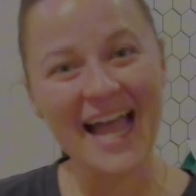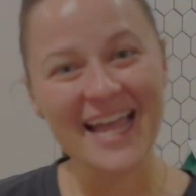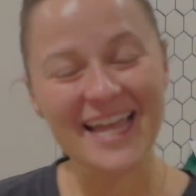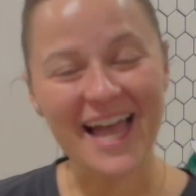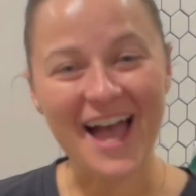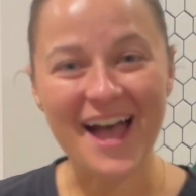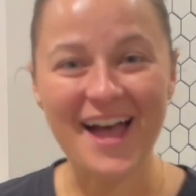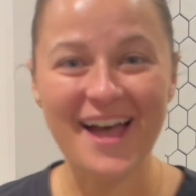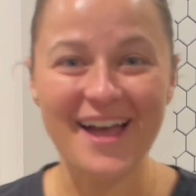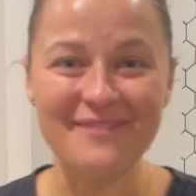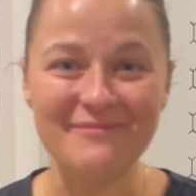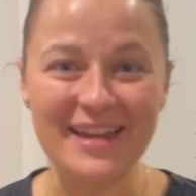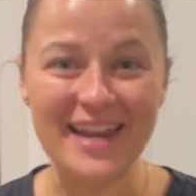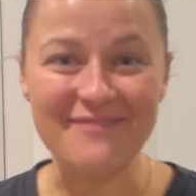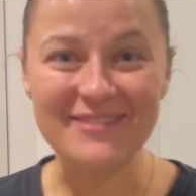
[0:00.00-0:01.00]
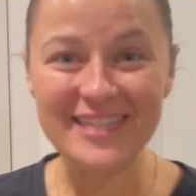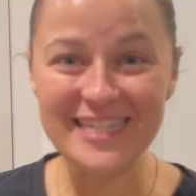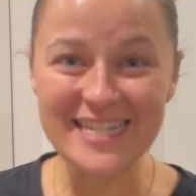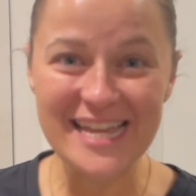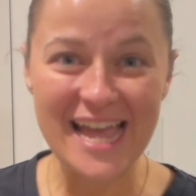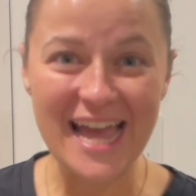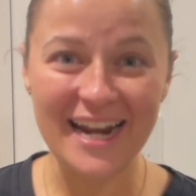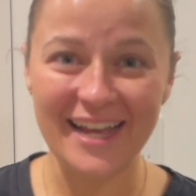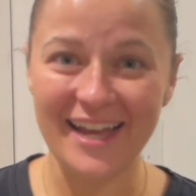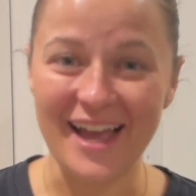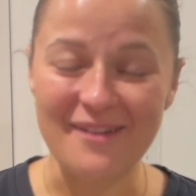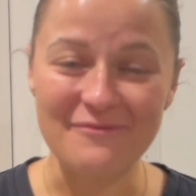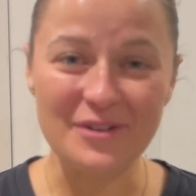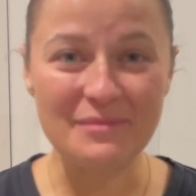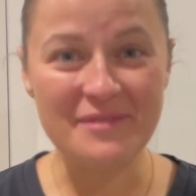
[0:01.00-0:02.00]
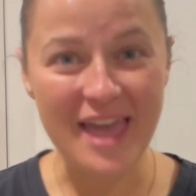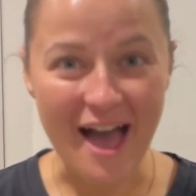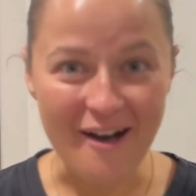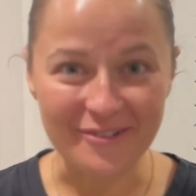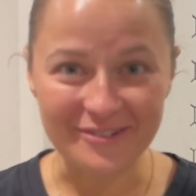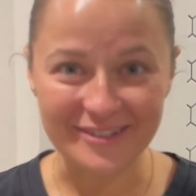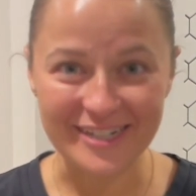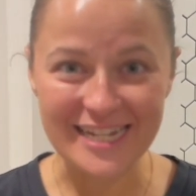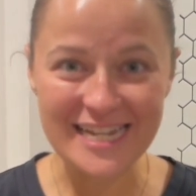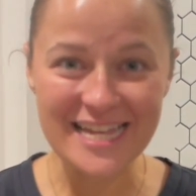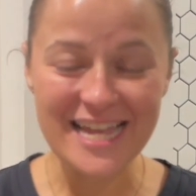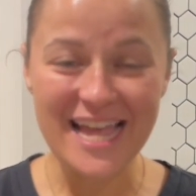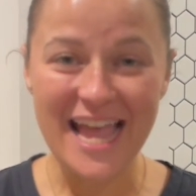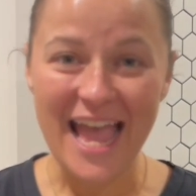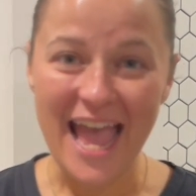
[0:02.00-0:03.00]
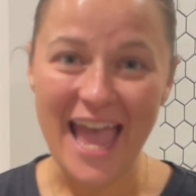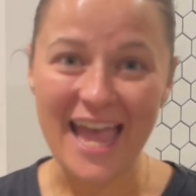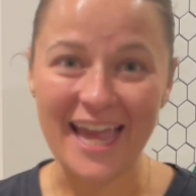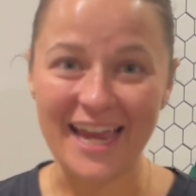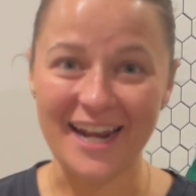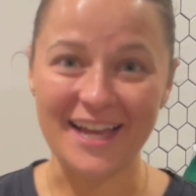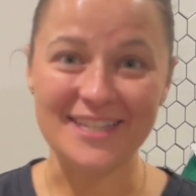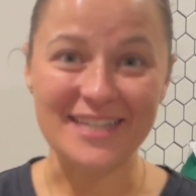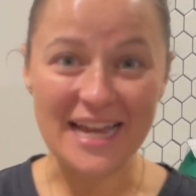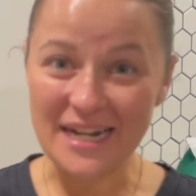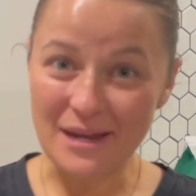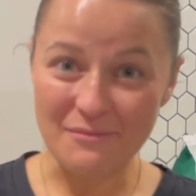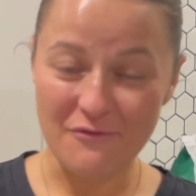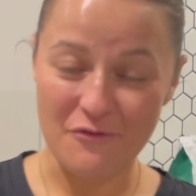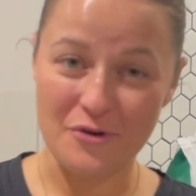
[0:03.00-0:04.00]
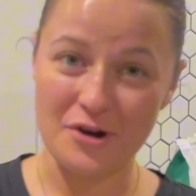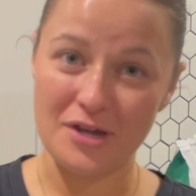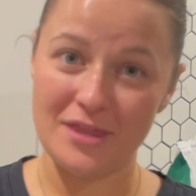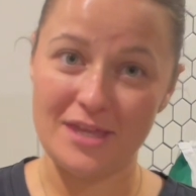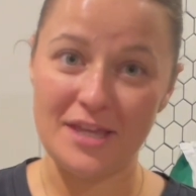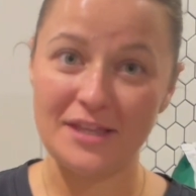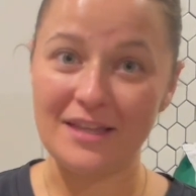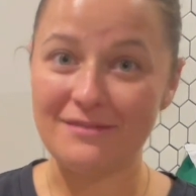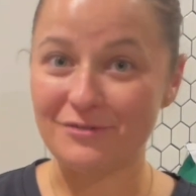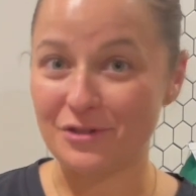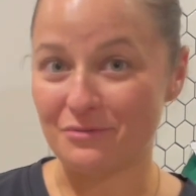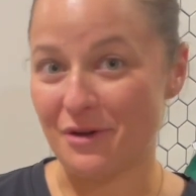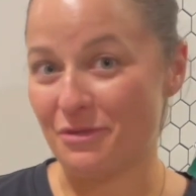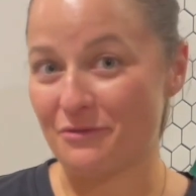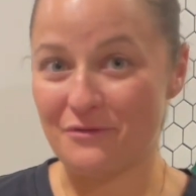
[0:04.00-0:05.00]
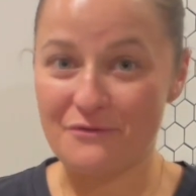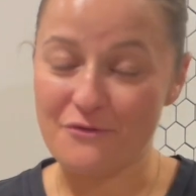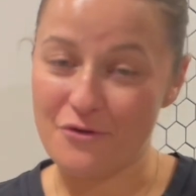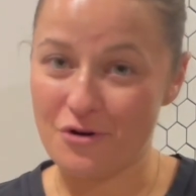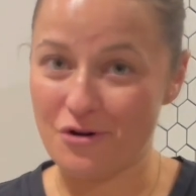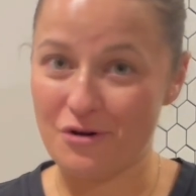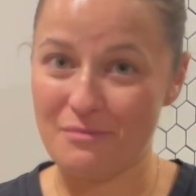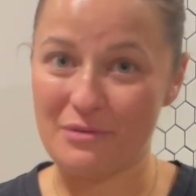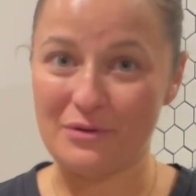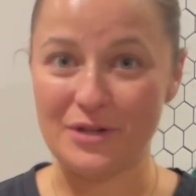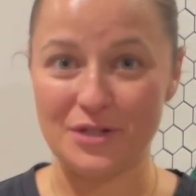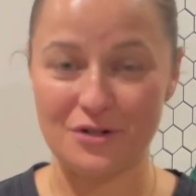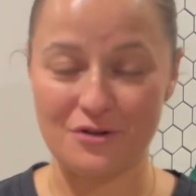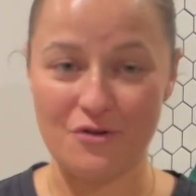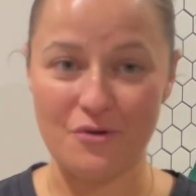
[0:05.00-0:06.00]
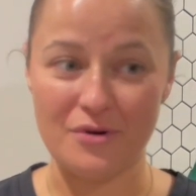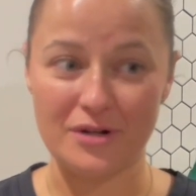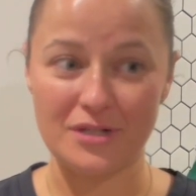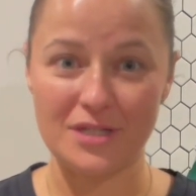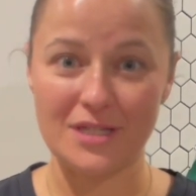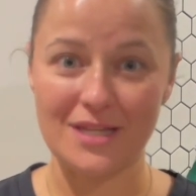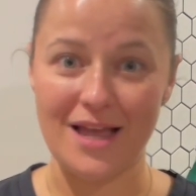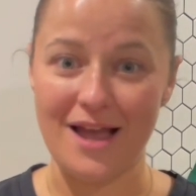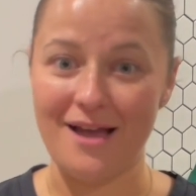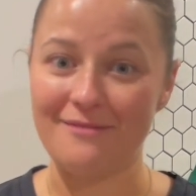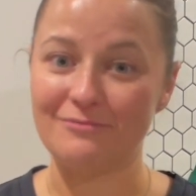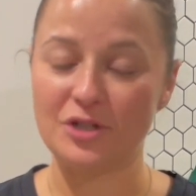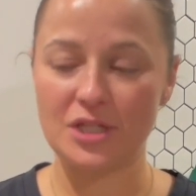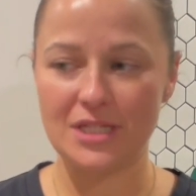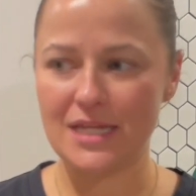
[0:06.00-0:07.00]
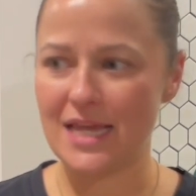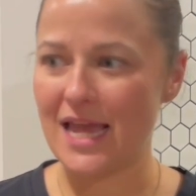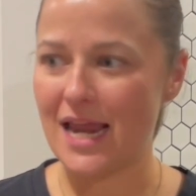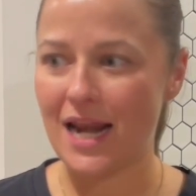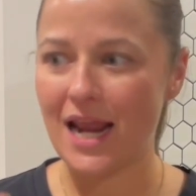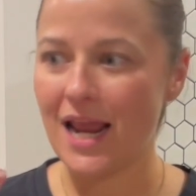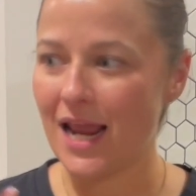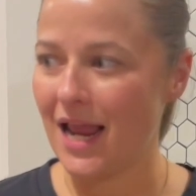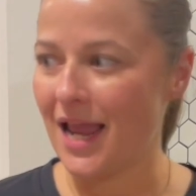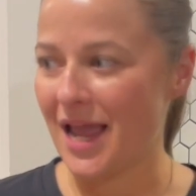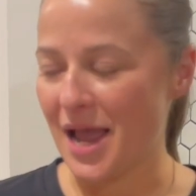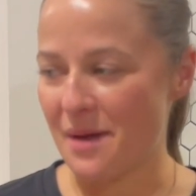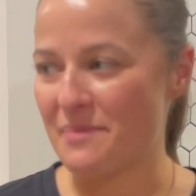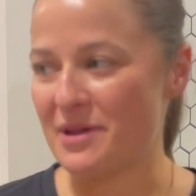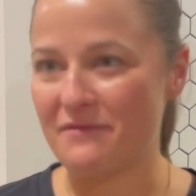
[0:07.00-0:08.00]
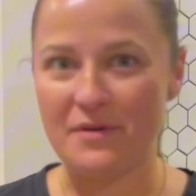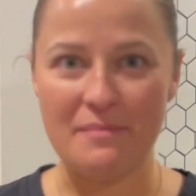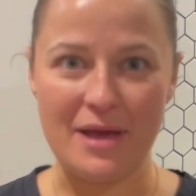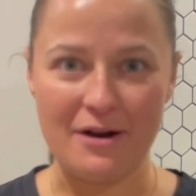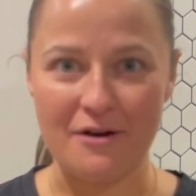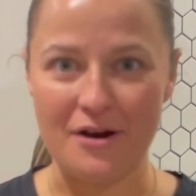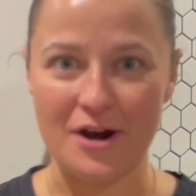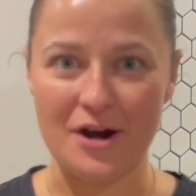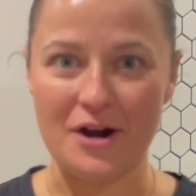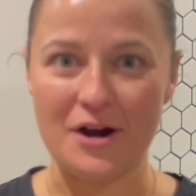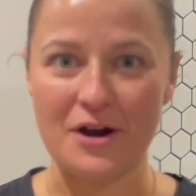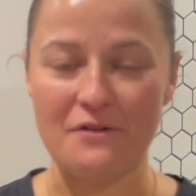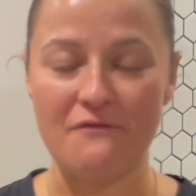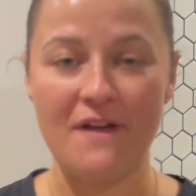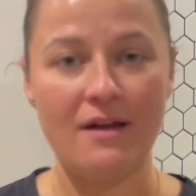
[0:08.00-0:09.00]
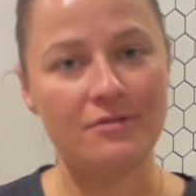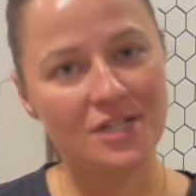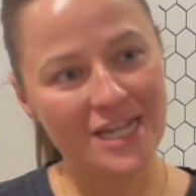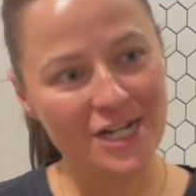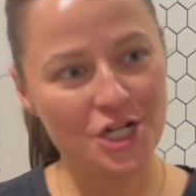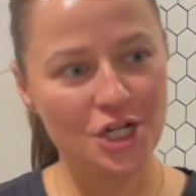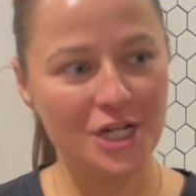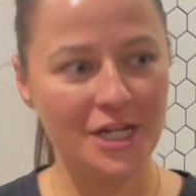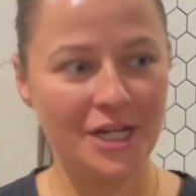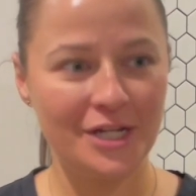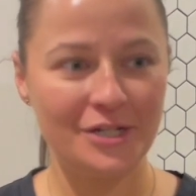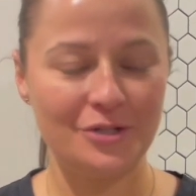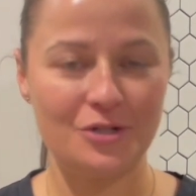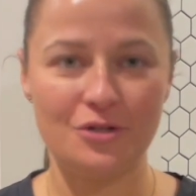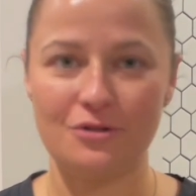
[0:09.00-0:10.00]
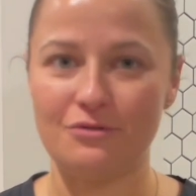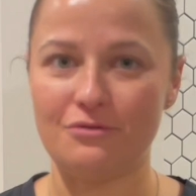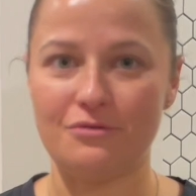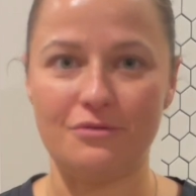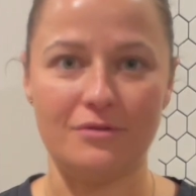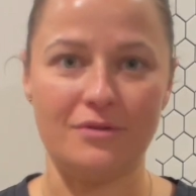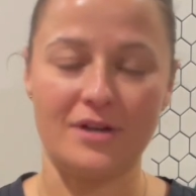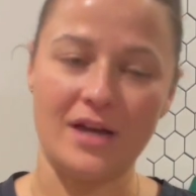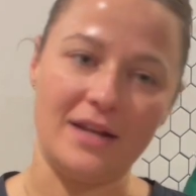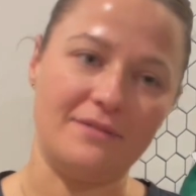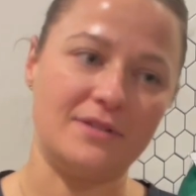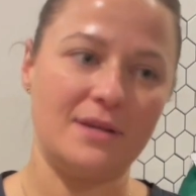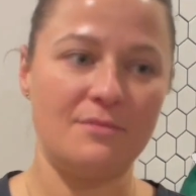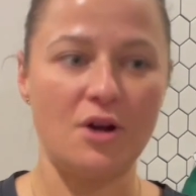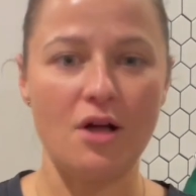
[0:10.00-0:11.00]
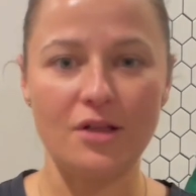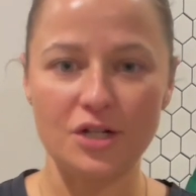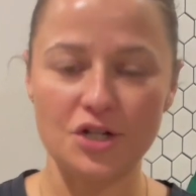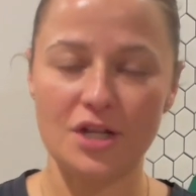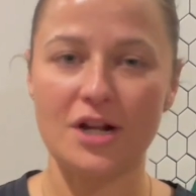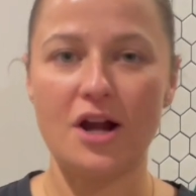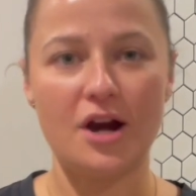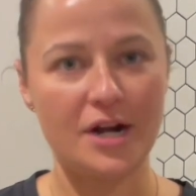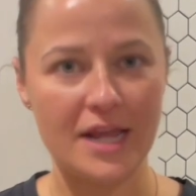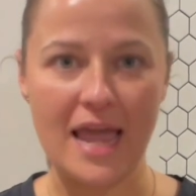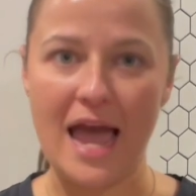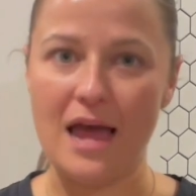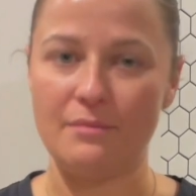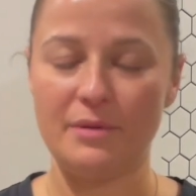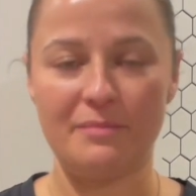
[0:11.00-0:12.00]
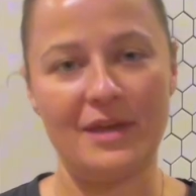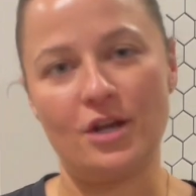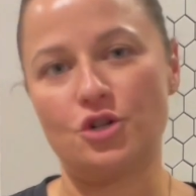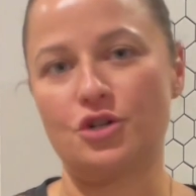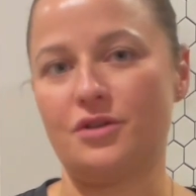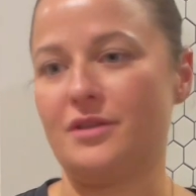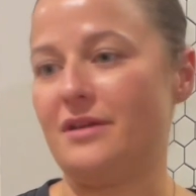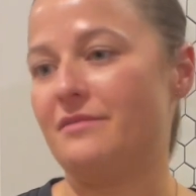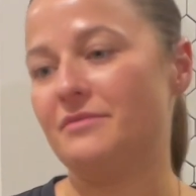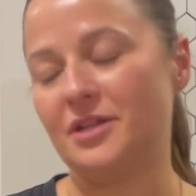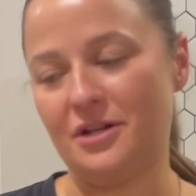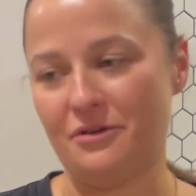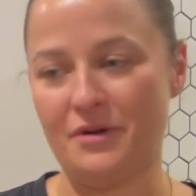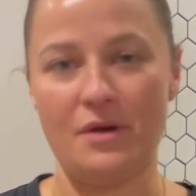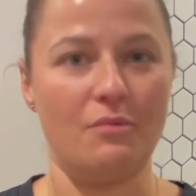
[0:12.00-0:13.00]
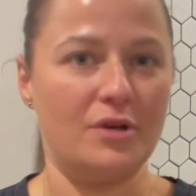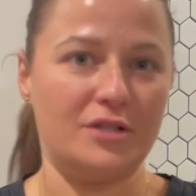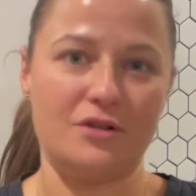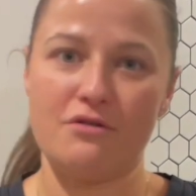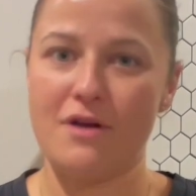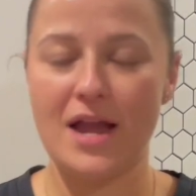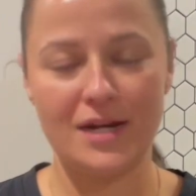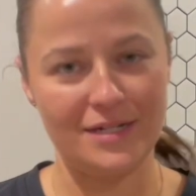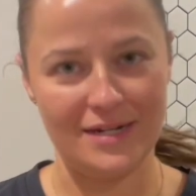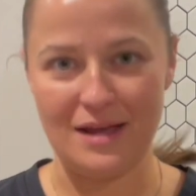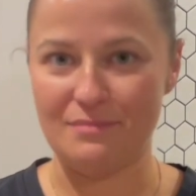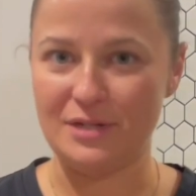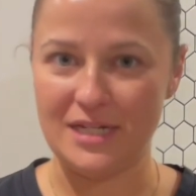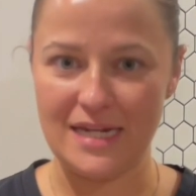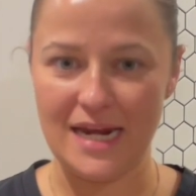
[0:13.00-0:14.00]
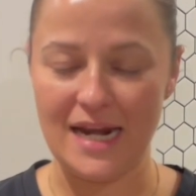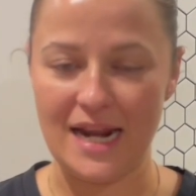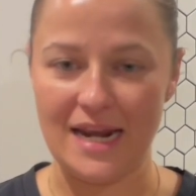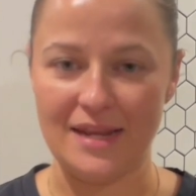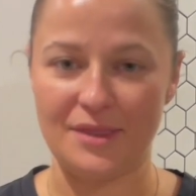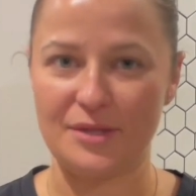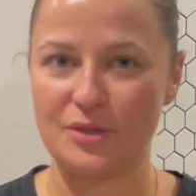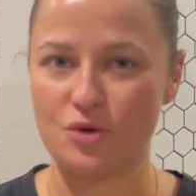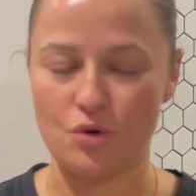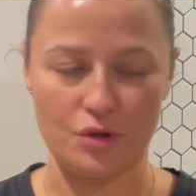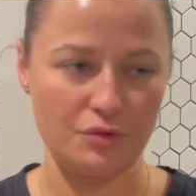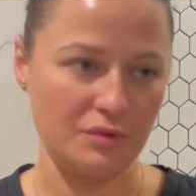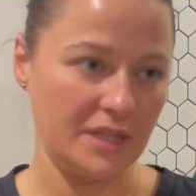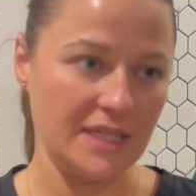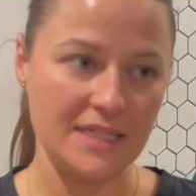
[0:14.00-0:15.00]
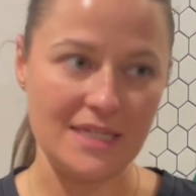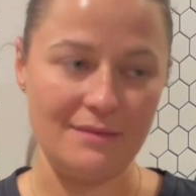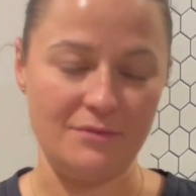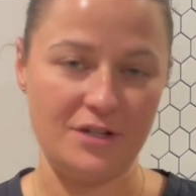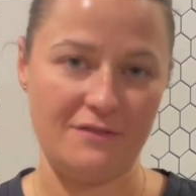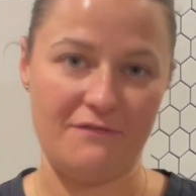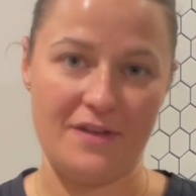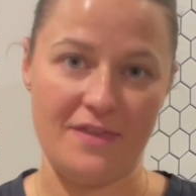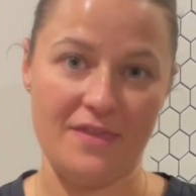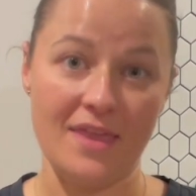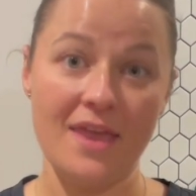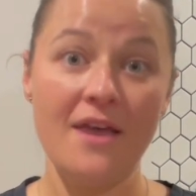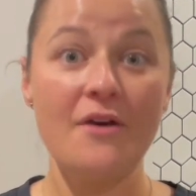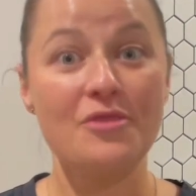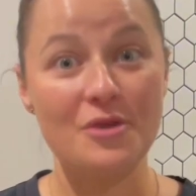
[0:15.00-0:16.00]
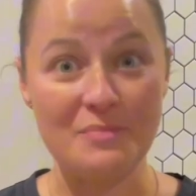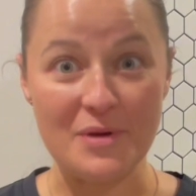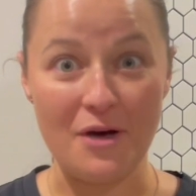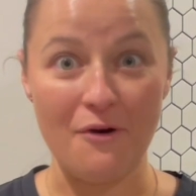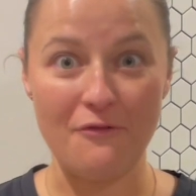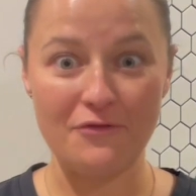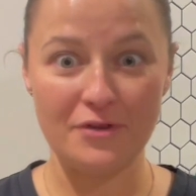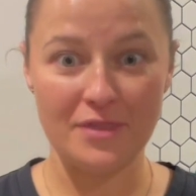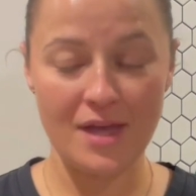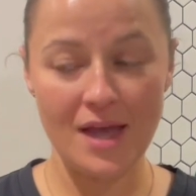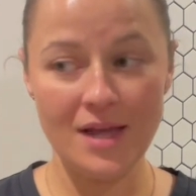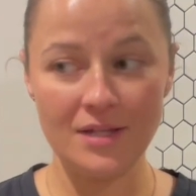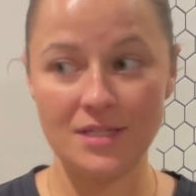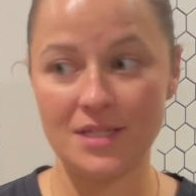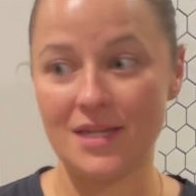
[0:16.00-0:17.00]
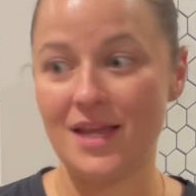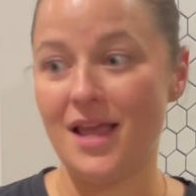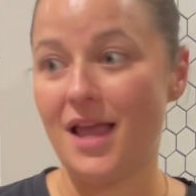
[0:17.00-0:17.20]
My name is Deanna. I'm from Calgary, and I signed up for the levels 1 through 4 barista course just to get a bit of a better foundation, to kind of some knowledge that I already had, but make sure that, you know, it was correct and up to date. And this course really seemed to fit the bill for that.